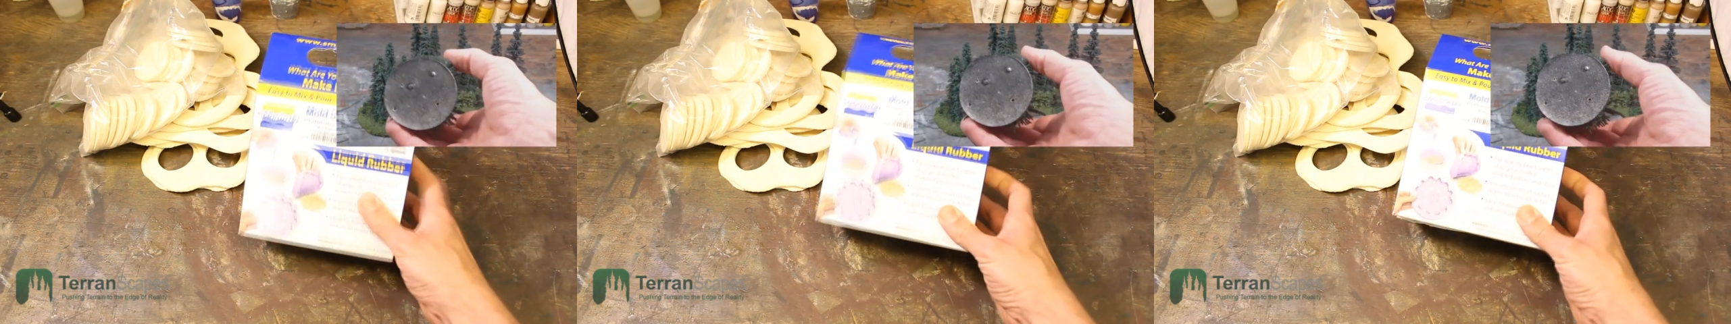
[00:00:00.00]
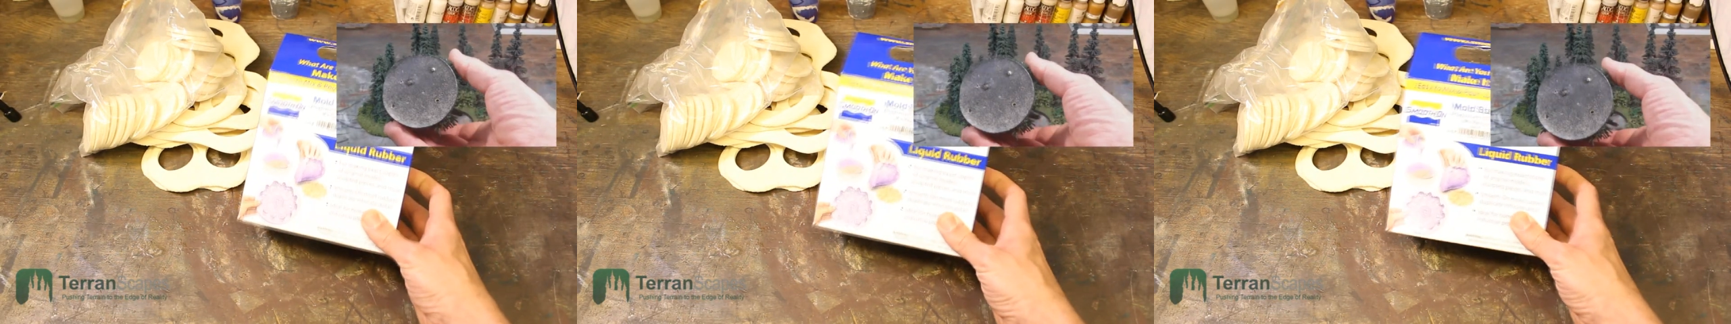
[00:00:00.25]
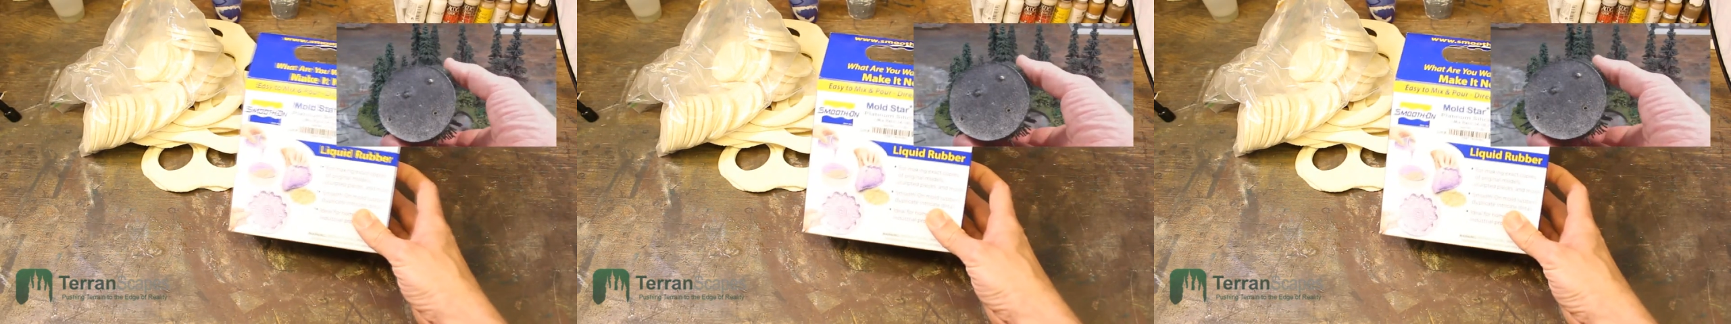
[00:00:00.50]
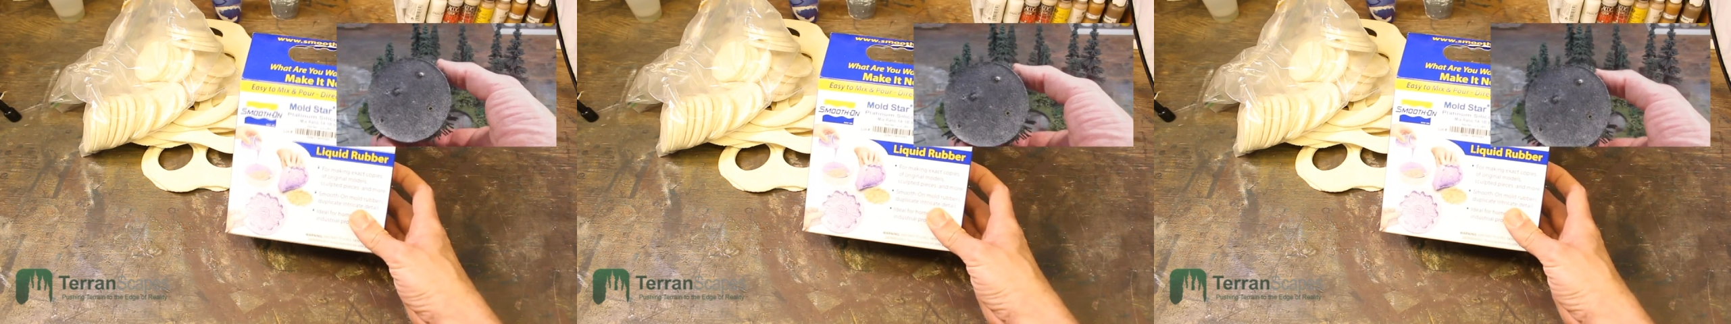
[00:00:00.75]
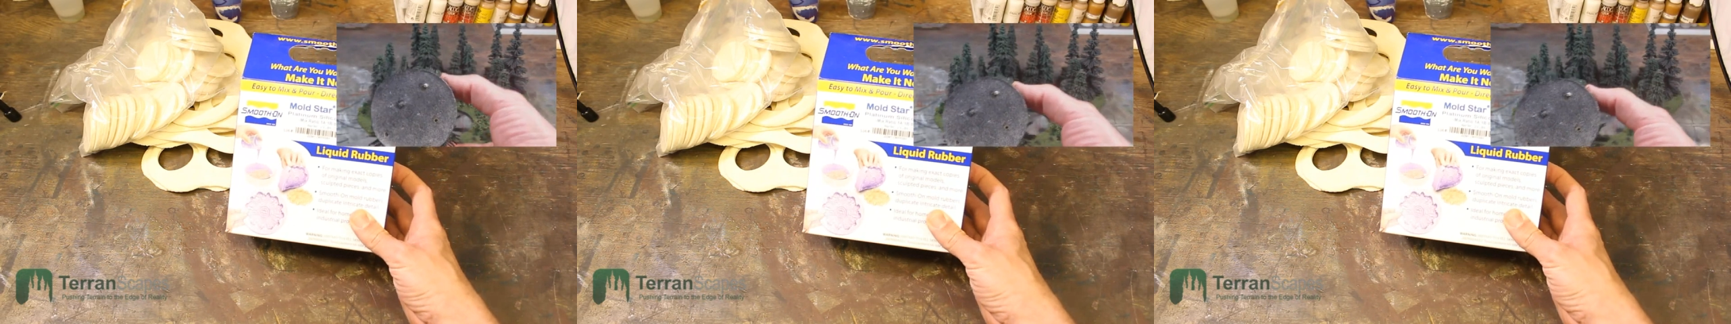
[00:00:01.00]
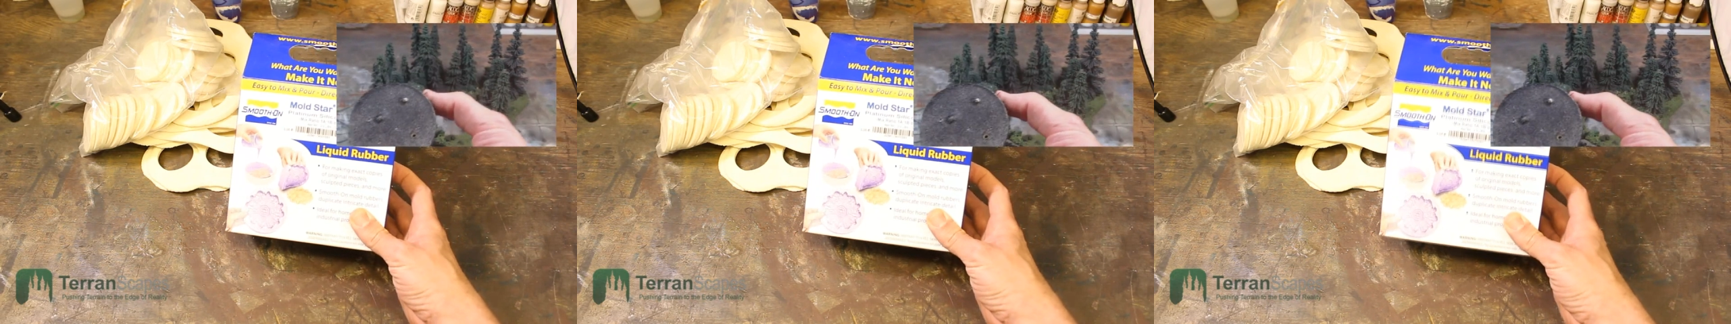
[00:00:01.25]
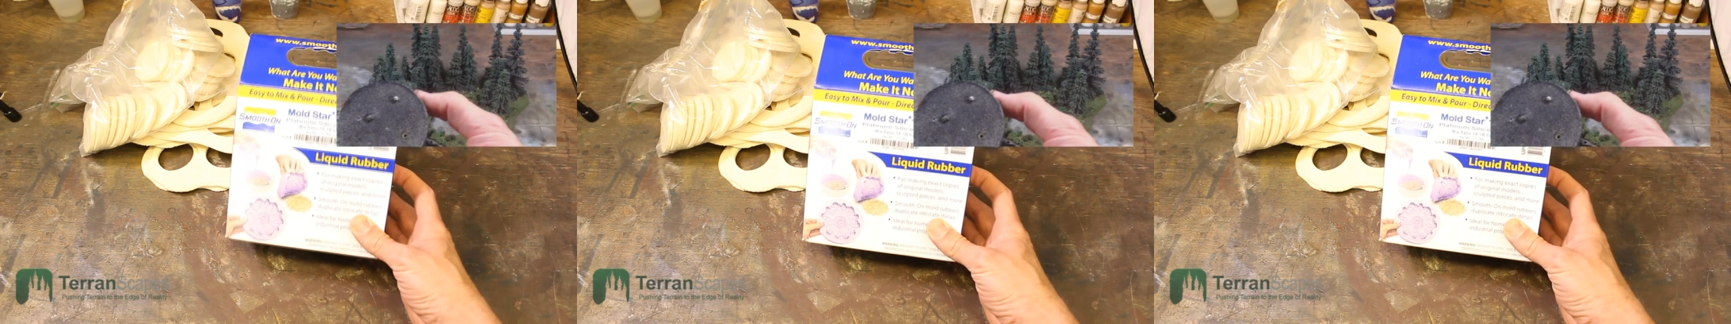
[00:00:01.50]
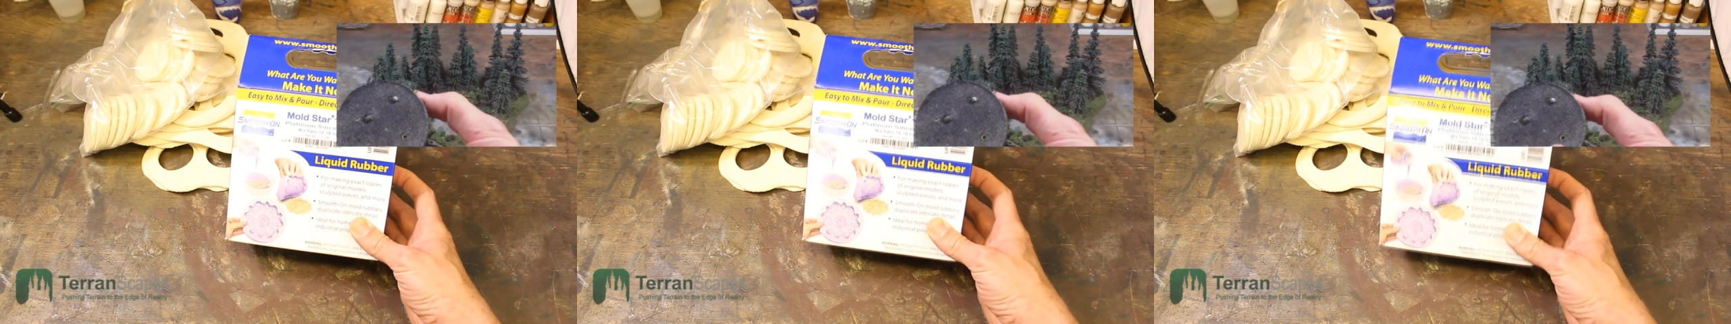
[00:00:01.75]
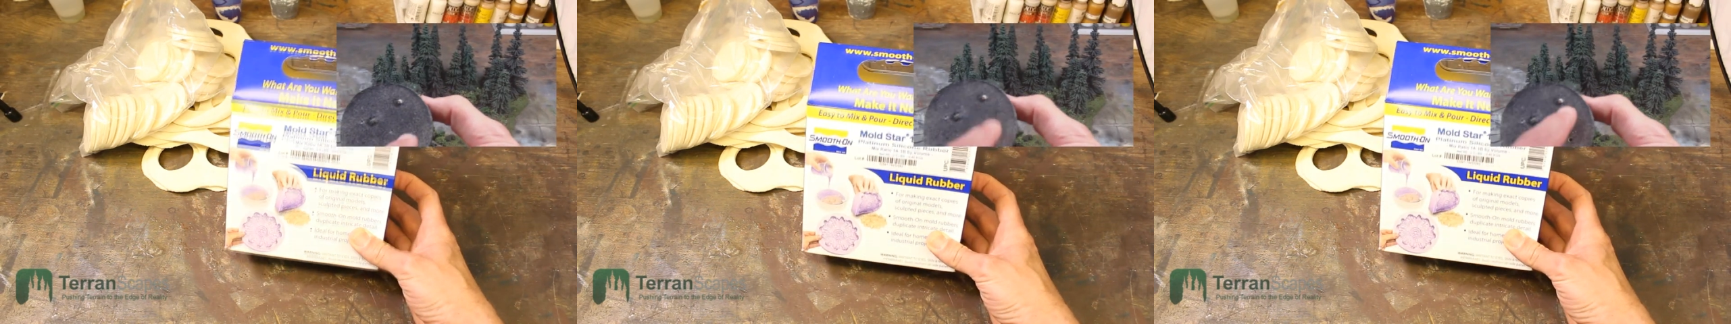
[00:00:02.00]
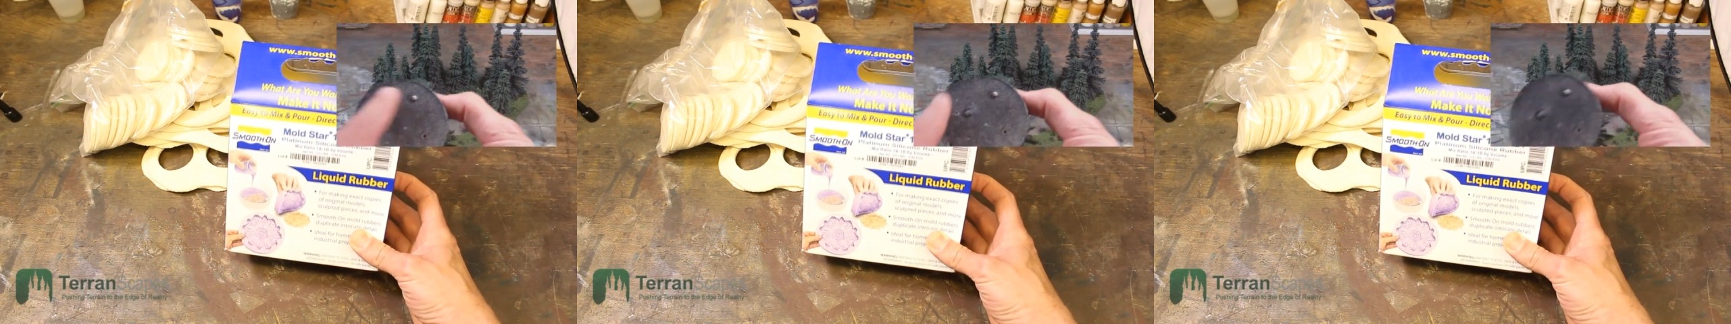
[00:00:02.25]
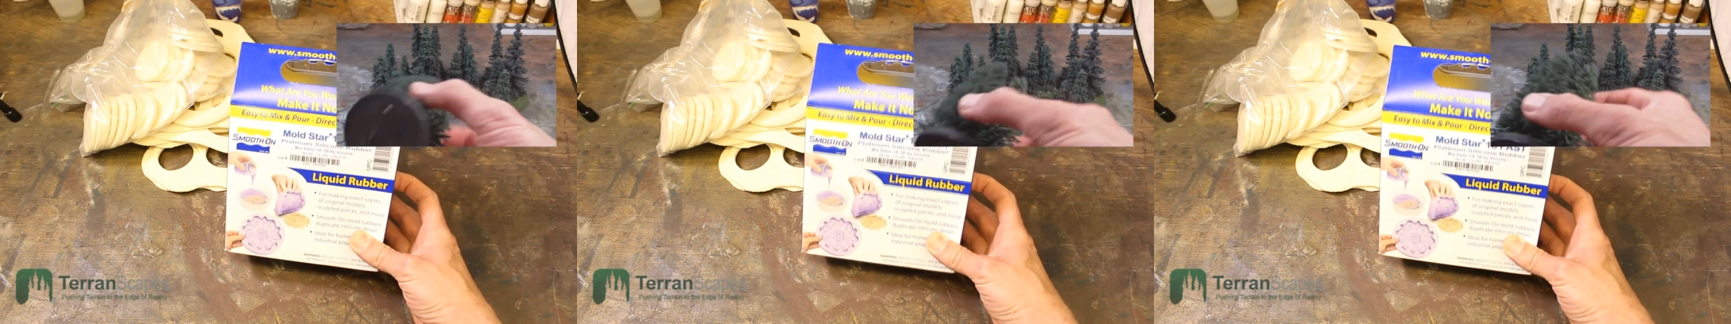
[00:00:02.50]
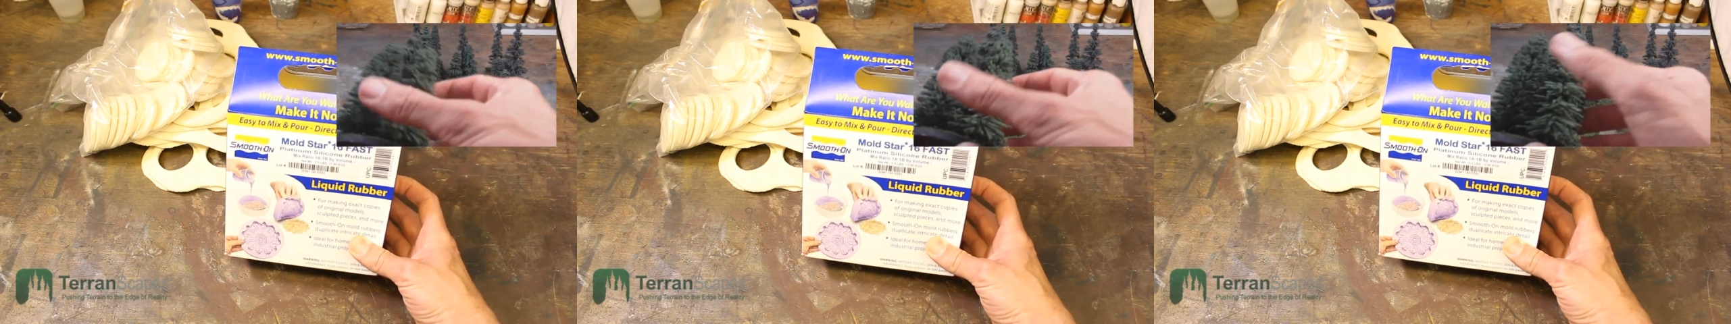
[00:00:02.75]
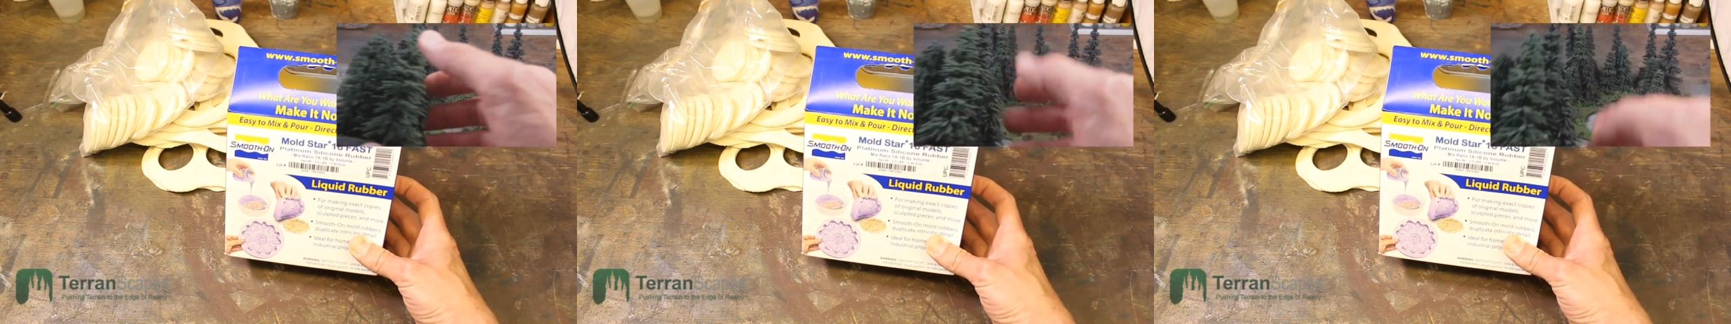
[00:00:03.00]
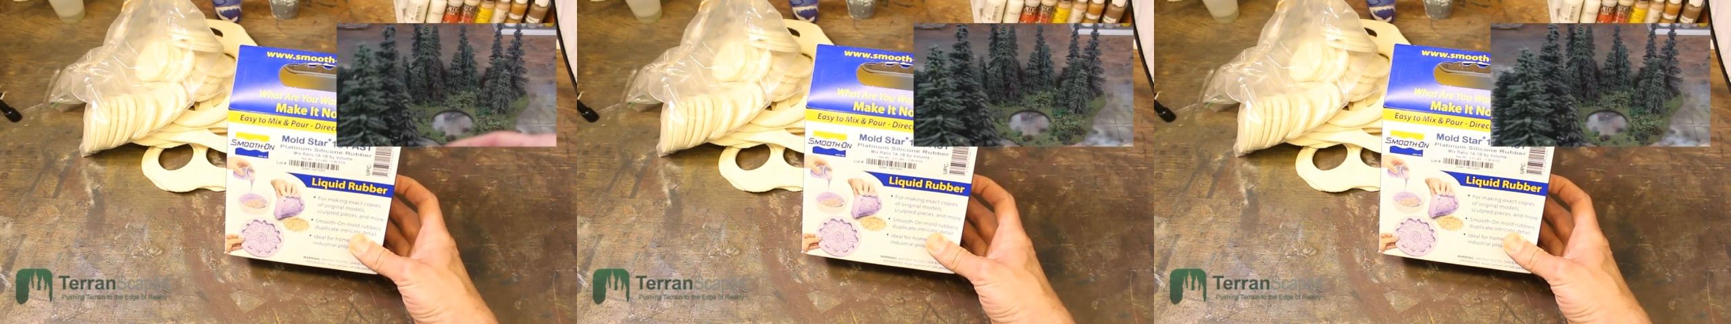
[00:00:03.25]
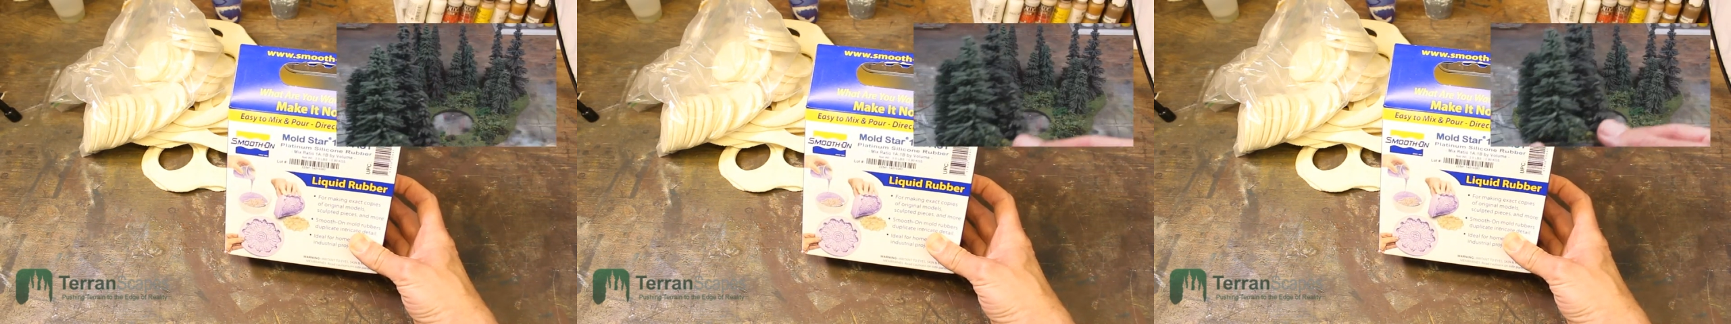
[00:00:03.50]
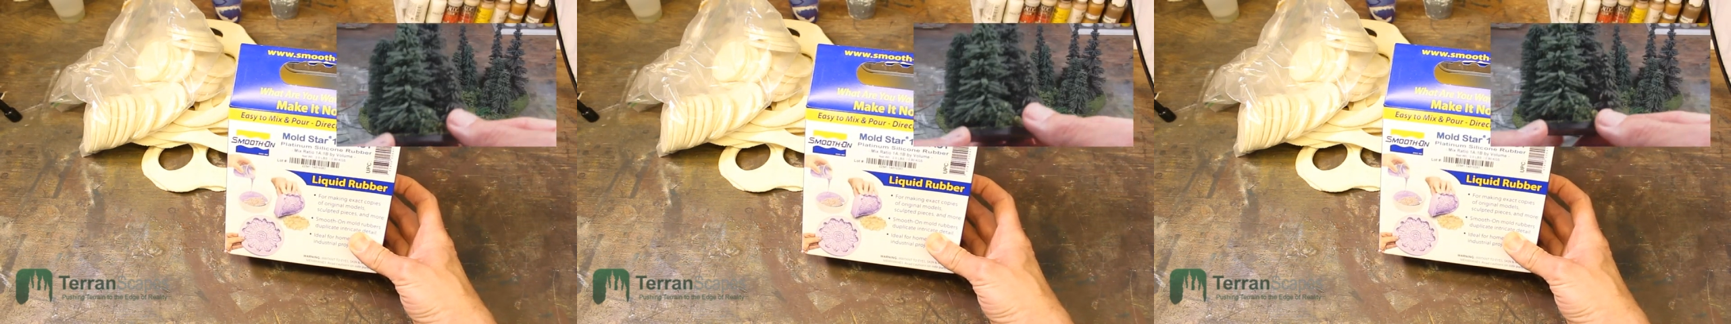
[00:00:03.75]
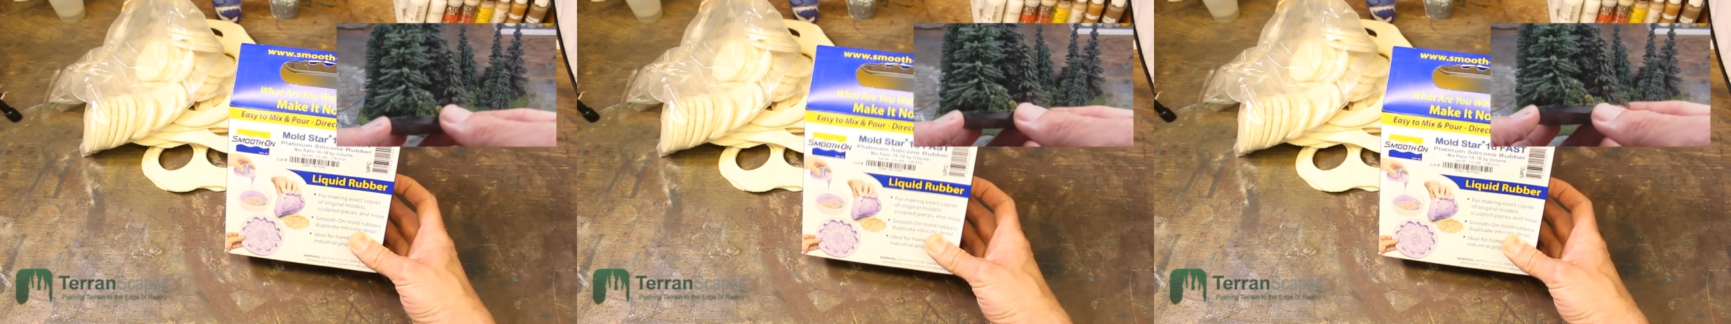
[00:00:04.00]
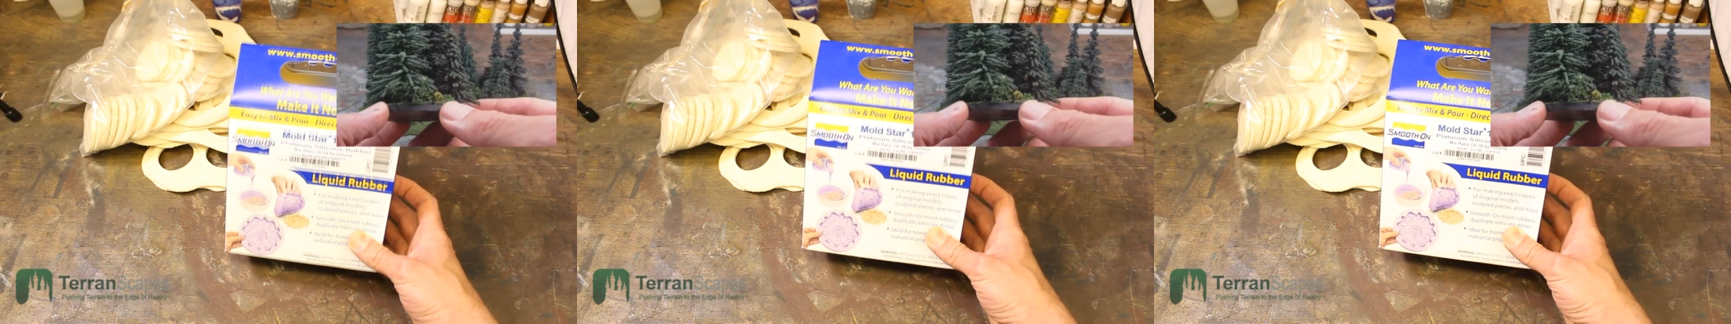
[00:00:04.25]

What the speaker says: No face is visible, so there are no lips to read.